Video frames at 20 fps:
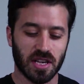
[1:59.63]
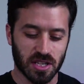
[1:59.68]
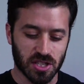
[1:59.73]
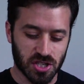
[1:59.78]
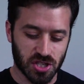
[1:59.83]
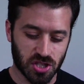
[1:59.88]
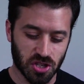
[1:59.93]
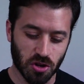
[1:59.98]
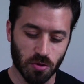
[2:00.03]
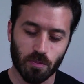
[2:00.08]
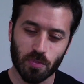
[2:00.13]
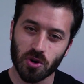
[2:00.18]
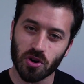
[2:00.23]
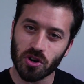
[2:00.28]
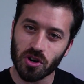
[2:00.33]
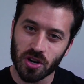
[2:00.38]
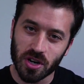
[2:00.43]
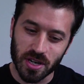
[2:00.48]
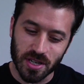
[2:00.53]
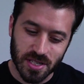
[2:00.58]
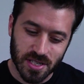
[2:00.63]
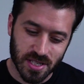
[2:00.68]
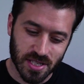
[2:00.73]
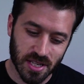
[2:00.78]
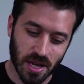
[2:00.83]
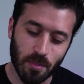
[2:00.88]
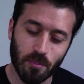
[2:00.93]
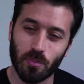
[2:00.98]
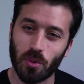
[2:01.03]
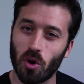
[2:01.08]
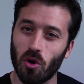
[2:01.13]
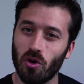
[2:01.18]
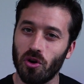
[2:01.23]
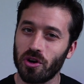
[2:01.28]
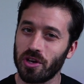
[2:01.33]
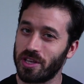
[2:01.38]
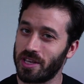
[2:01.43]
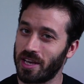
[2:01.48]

super simple